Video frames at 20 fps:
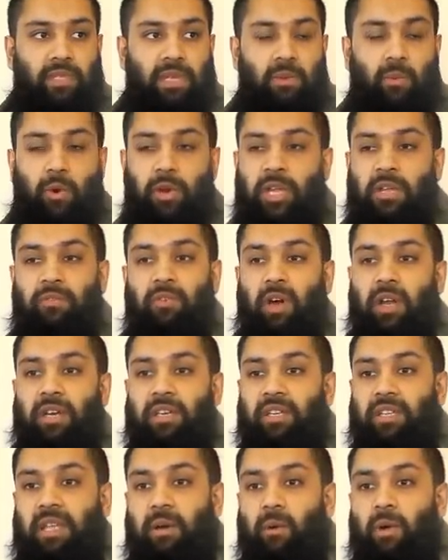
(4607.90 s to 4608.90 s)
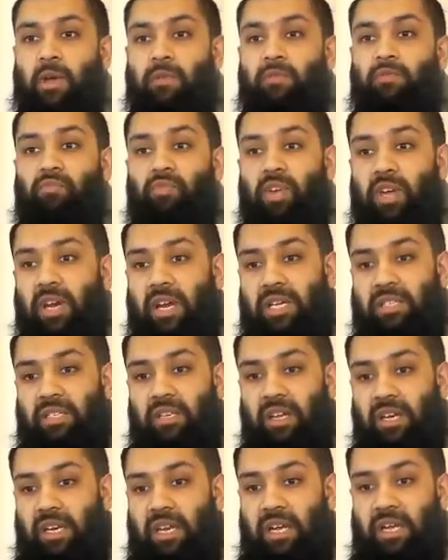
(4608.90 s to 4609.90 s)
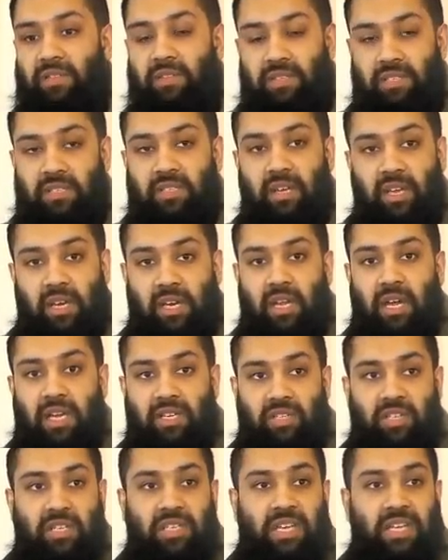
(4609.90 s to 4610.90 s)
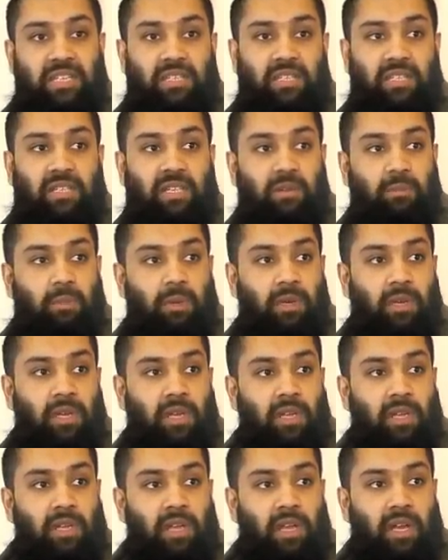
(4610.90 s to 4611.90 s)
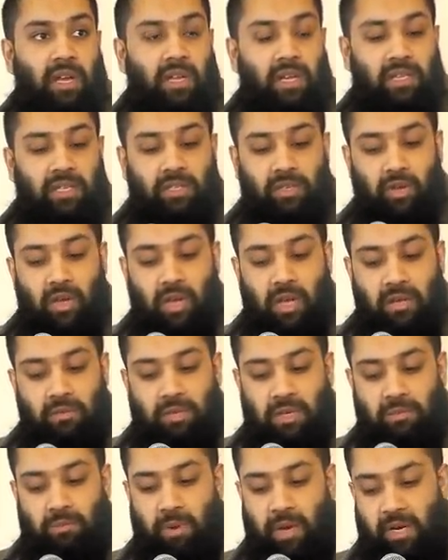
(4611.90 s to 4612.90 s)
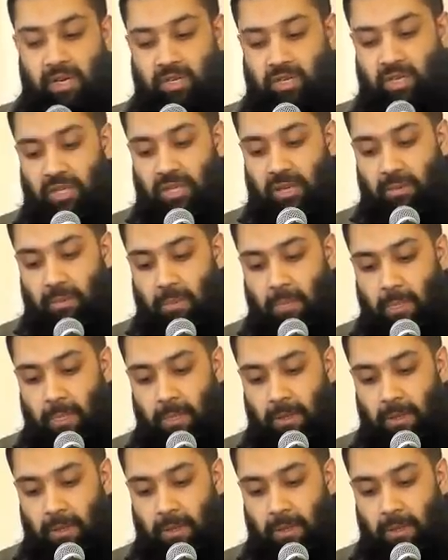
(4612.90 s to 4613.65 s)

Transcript: They won't even, they won't even realize that Allah, this is Allah actually testing them and, and, you know, and, and punishing them.